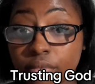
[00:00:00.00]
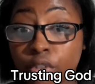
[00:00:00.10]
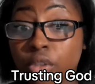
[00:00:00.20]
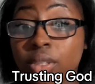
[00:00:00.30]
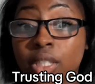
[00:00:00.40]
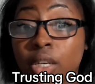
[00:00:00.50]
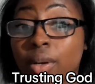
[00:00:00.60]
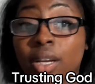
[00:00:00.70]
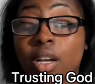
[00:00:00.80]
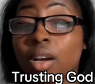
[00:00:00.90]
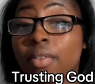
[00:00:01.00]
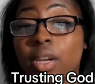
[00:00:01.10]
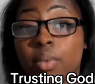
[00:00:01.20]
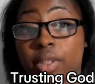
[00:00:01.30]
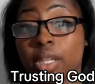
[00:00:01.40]
you're still in
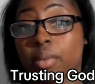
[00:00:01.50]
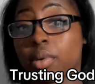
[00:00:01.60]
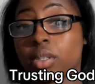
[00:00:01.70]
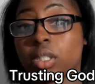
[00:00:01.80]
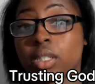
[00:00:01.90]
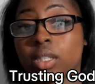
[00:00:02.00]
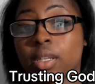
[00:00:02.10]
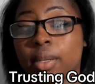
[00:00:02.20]
covenant with that person.